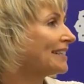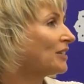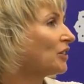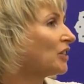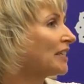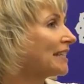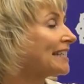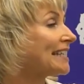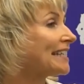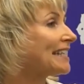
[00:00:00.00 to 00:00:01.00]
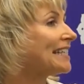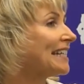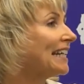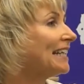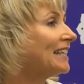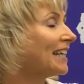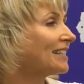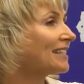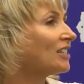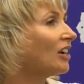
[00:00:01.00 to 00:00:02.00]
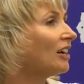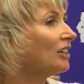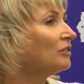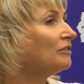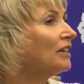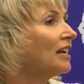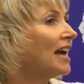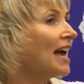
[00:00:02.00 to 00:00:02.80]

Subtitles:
so that it can sustain that style of